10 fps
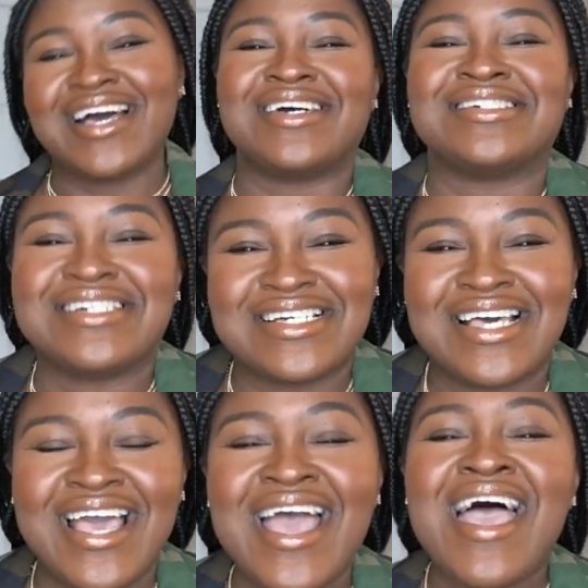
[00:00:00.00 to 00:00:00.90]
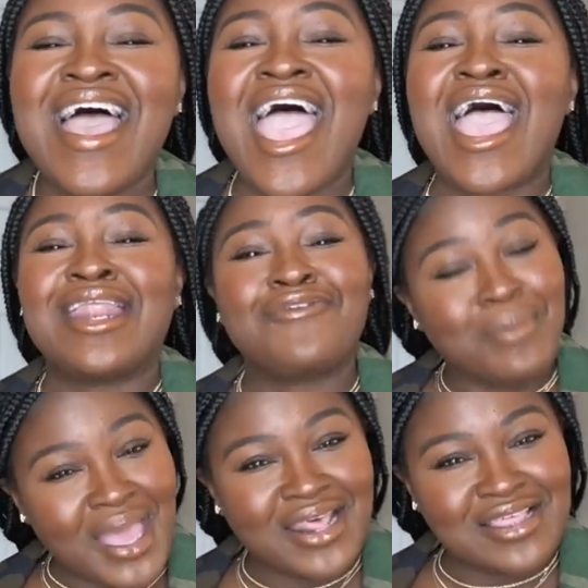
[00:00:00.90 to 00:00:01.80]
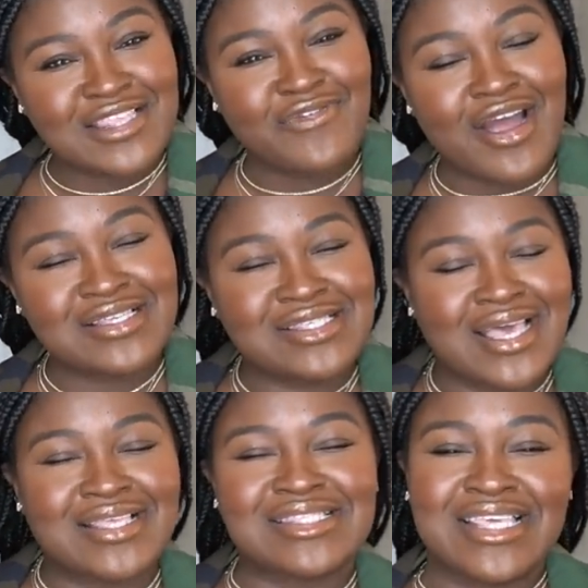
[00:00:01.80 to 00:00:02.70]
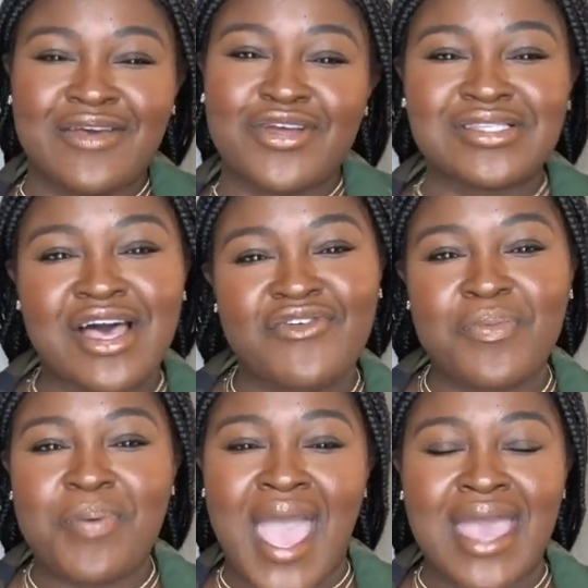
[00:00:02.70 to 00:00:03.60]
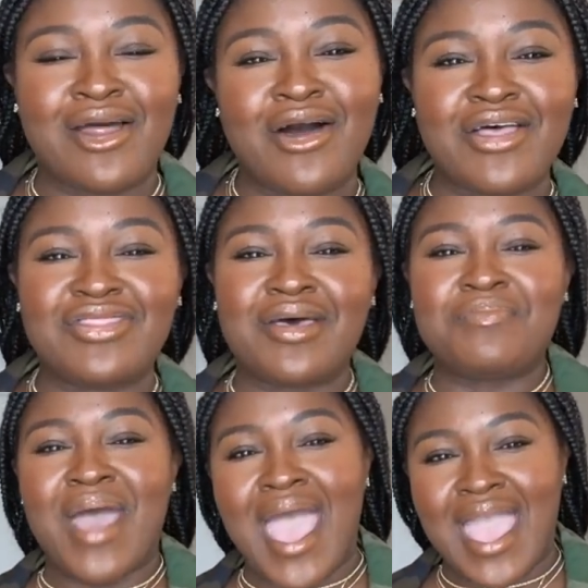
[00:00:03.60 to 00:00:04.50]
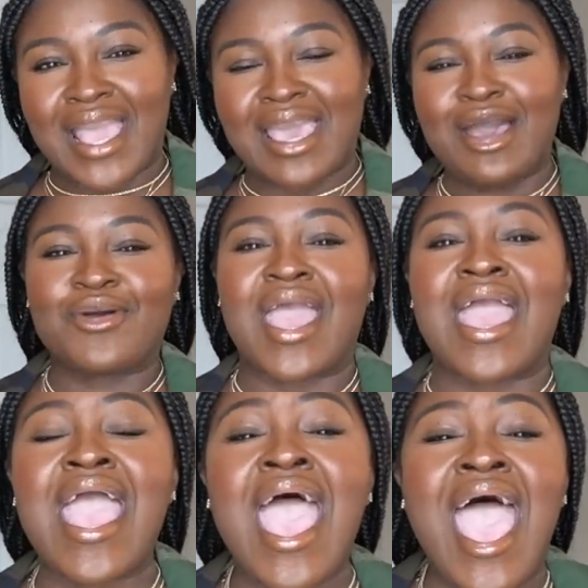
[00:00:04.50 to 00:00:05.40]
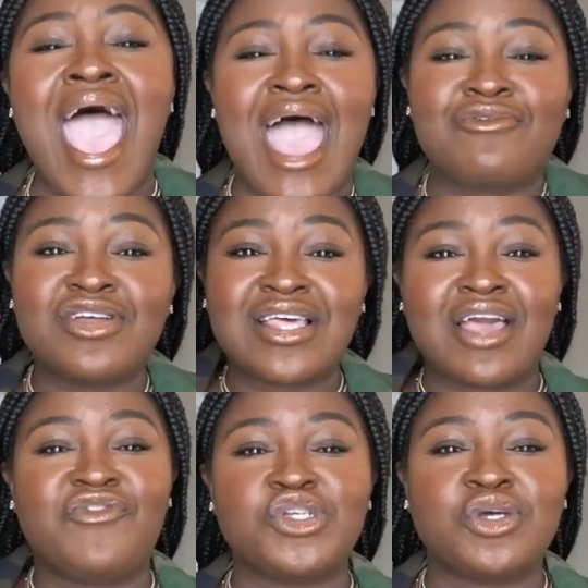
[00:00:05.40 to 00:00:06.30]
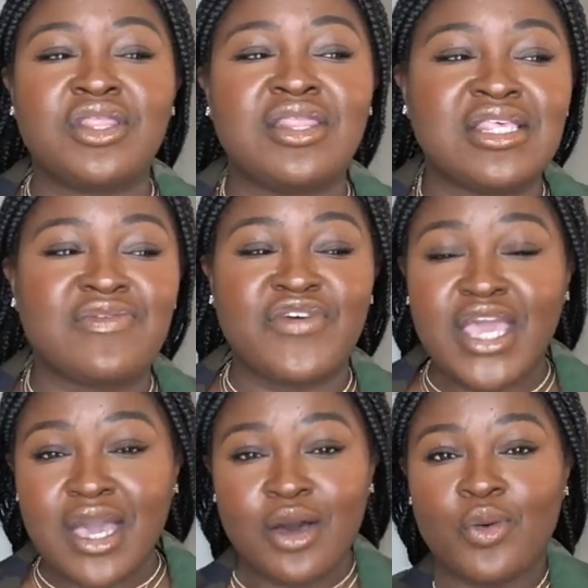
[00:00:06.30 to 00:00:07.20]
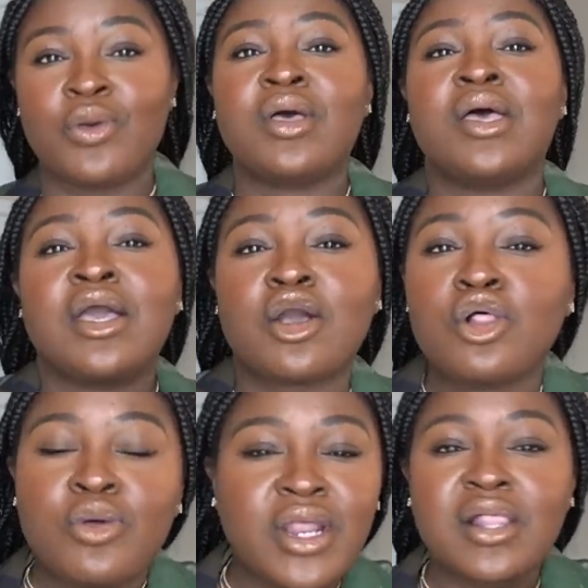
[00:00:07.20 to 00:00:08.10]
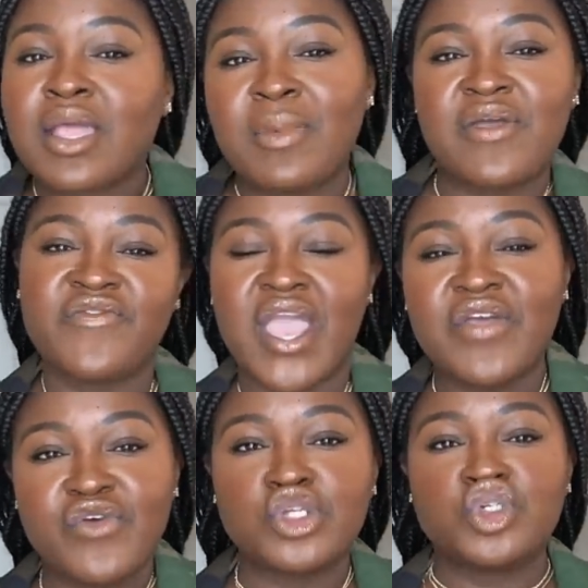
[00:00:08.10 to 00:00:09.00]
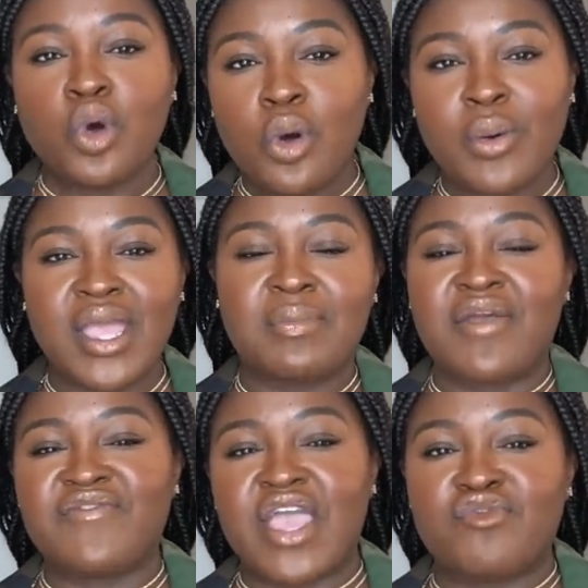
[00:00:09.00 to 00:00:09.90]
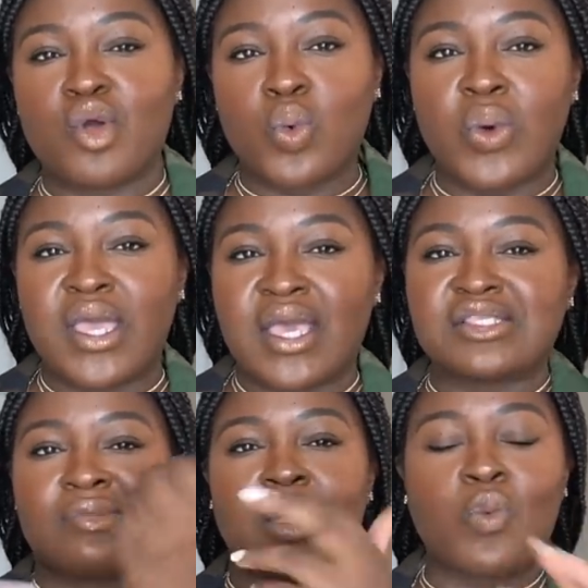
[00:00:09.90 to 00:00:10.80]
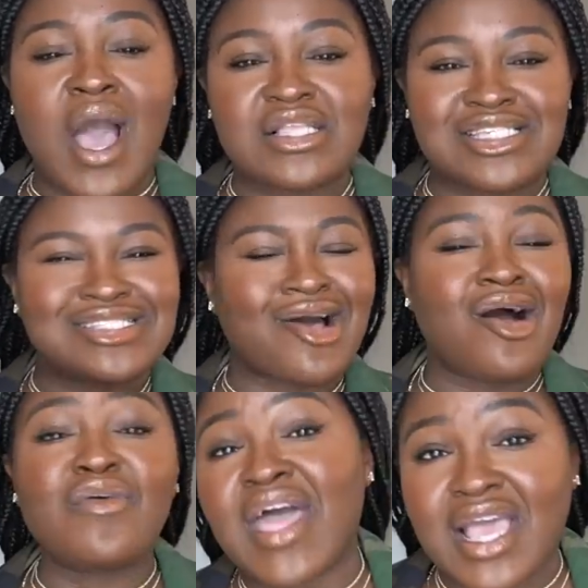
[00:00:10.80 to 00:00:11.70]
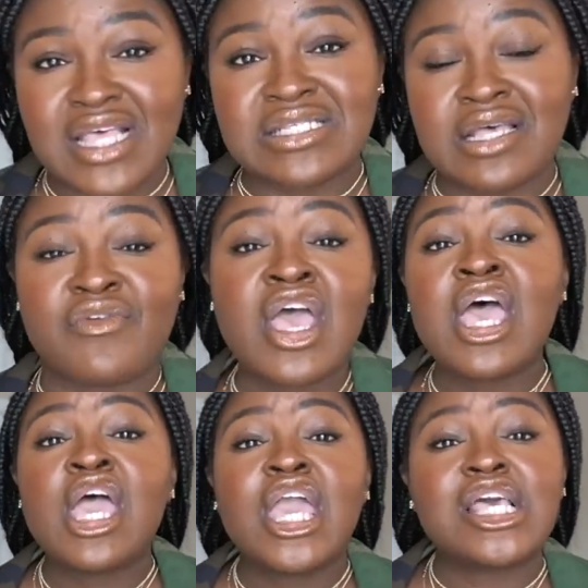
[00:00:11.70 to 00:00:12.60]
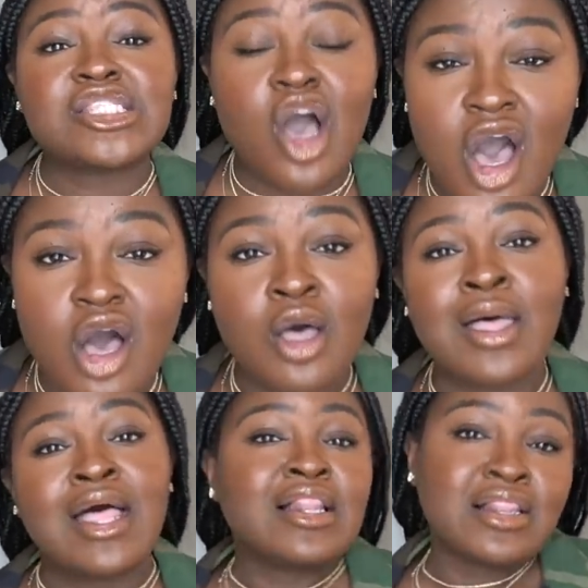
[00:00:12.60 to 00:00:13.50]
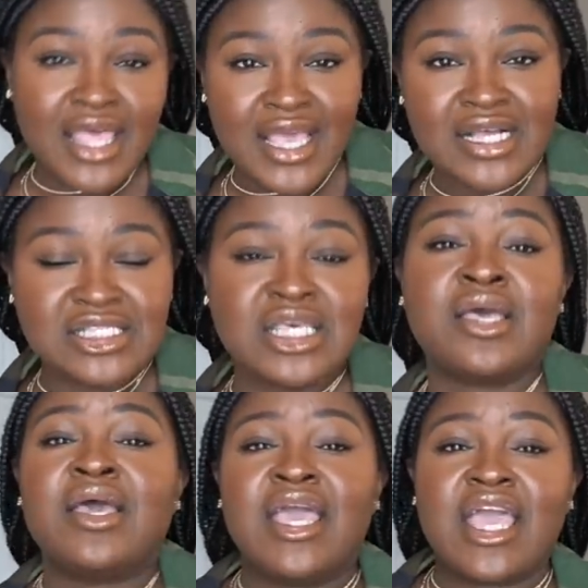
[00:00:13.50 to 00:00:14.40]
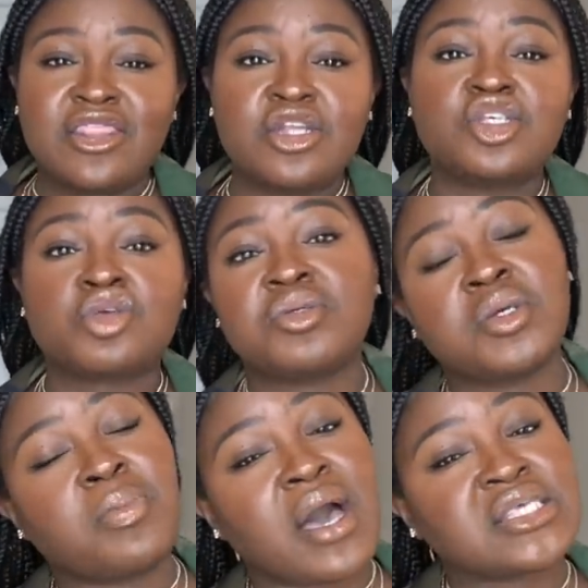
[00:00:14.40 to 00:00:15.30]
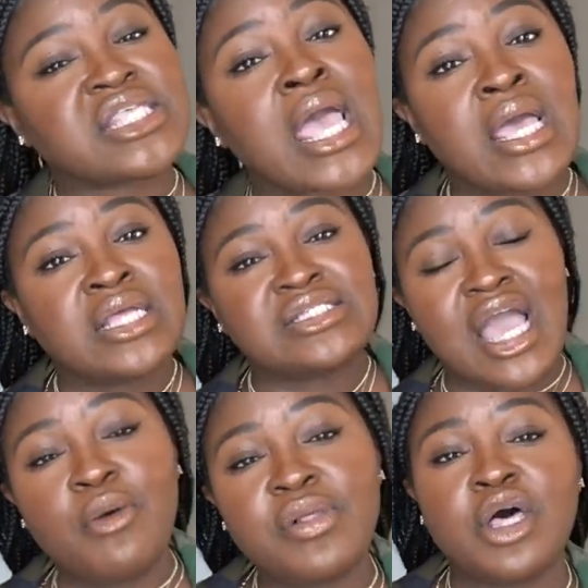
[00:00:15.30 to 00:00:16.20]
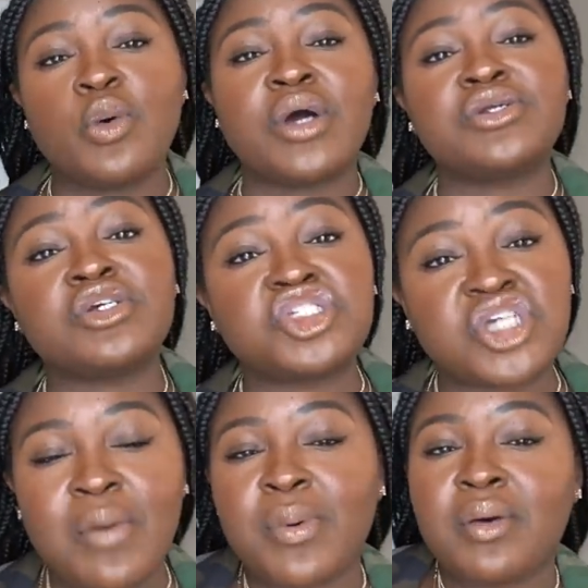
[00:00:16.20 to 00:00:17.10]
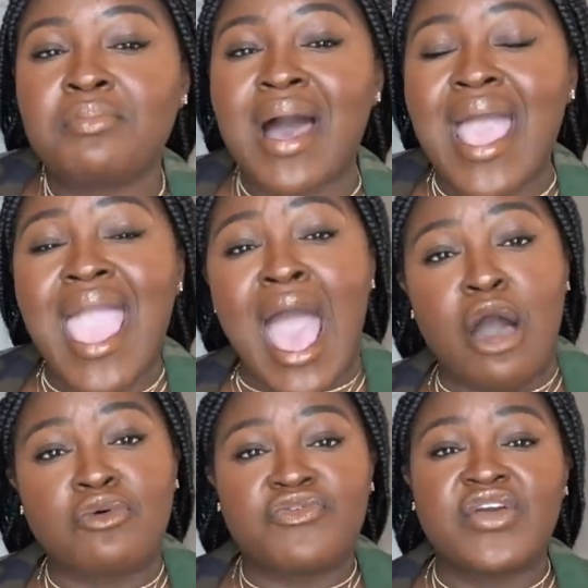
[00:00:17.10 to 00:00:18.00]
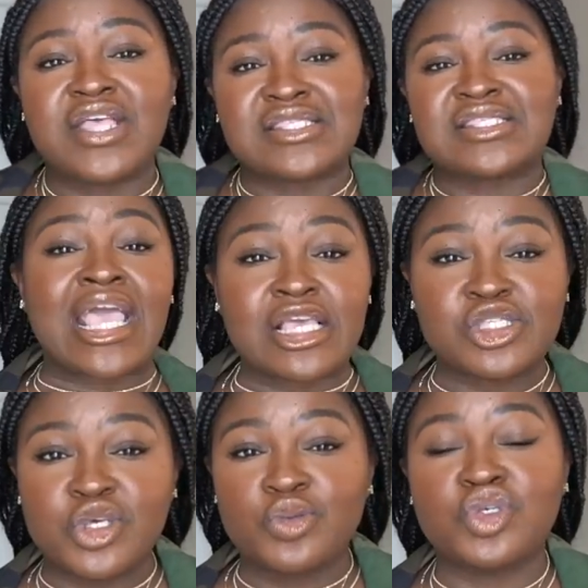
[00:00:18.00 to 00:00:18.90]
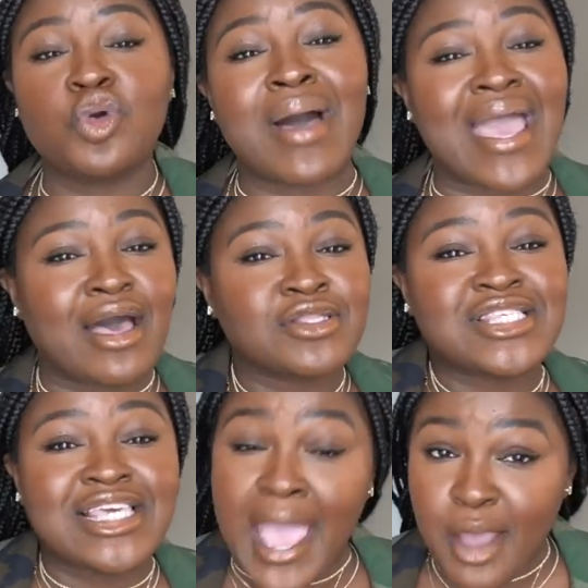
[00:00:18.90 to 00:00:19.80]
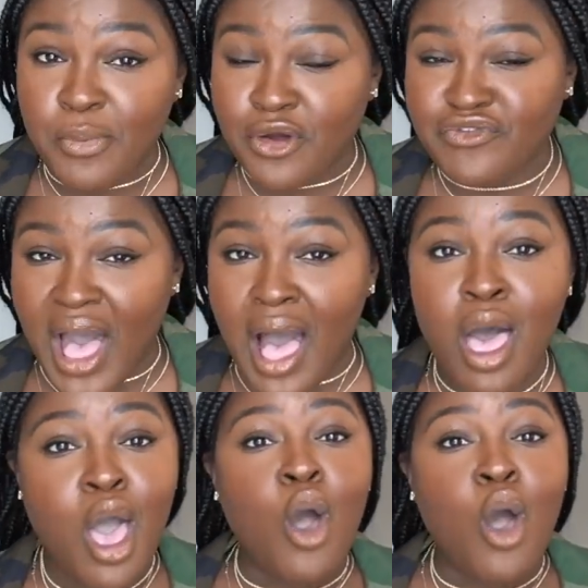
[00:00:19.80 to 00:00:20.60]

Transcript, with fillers: and if you made it this far, sis, give yourself a pat on the back. Okay, everything I featured in this video, including like my favorite jewelry, my favorite wigs, my watches, all that good stuff is all linked in the description box down below under shop my outfits takes you to my LTK profile.